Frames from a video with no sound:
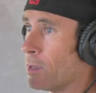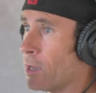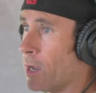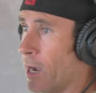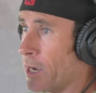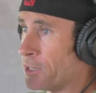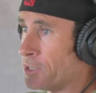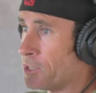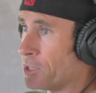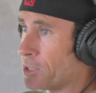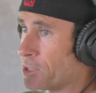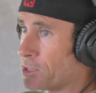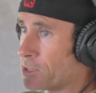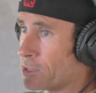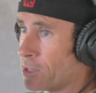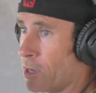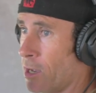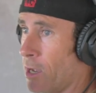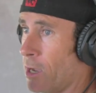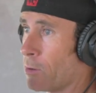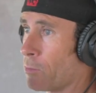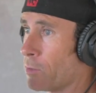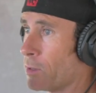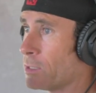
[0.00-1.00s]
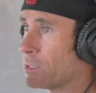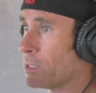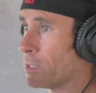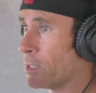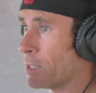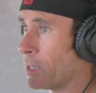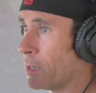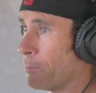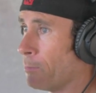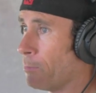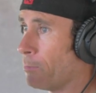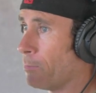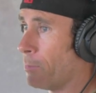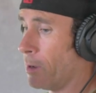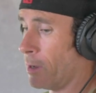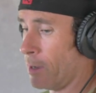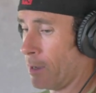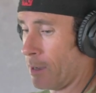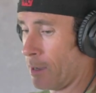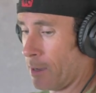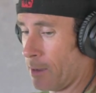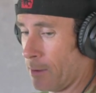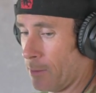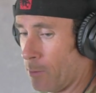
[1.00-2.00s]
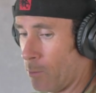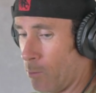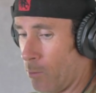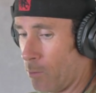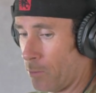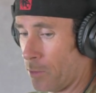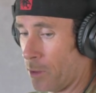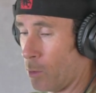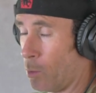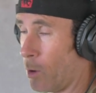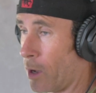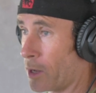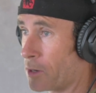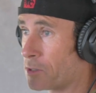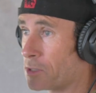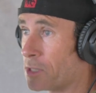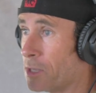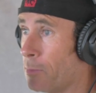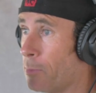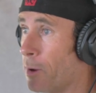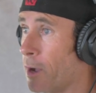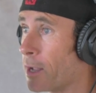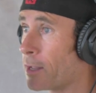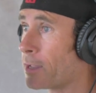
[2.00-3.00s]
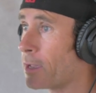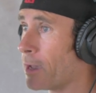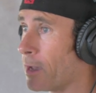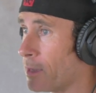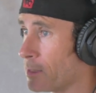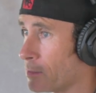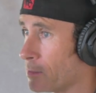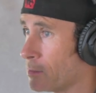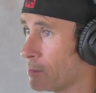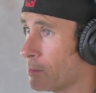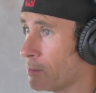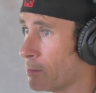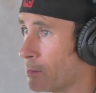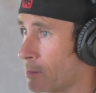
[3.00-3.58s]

I just saw recently the Water Ski podcast.